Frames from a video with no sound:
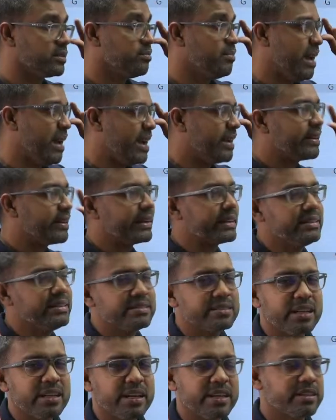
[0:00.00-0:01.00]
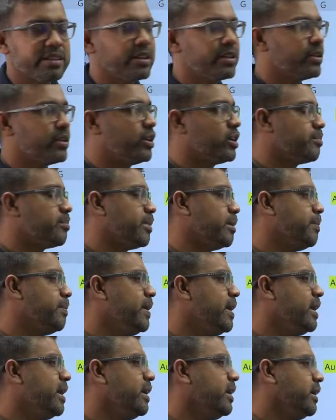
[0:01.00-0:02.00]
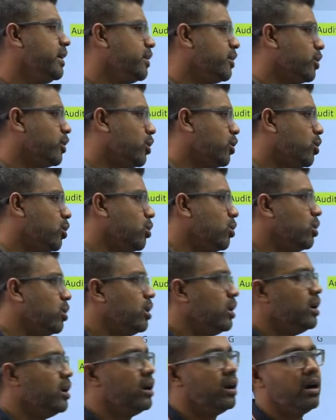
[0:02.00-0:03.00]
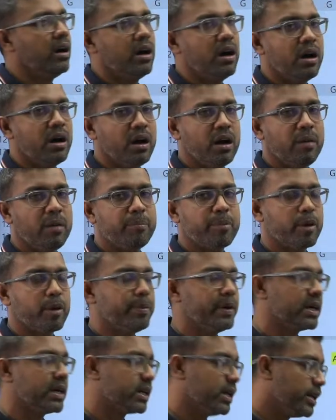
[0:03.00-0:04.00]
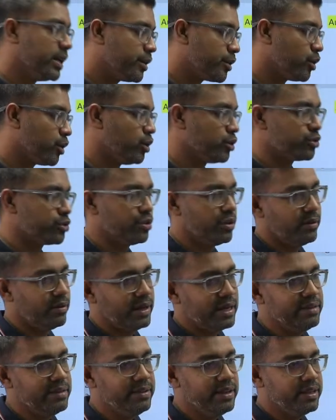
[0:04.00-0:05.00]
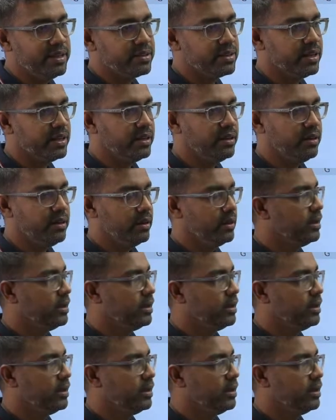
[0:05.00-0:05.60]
Bank reconciliation not preparing, no proper controls or evaluation,